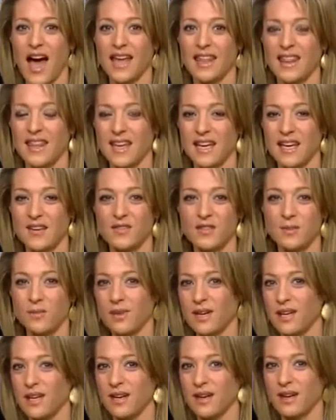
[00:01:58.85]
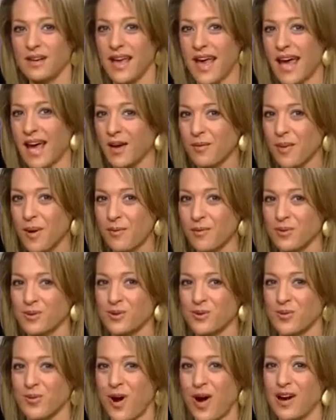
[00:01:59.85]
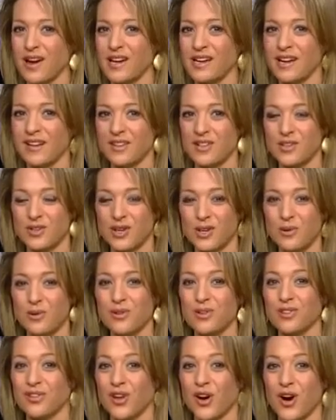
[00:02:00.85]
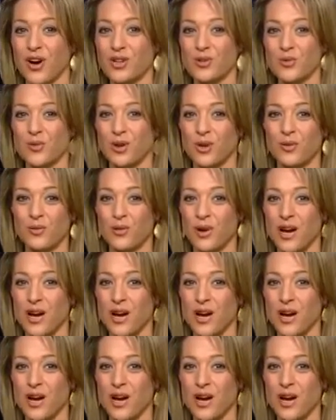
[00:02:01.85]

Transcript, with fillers: I think if somebody, gang members, are walking down the street with a large wooden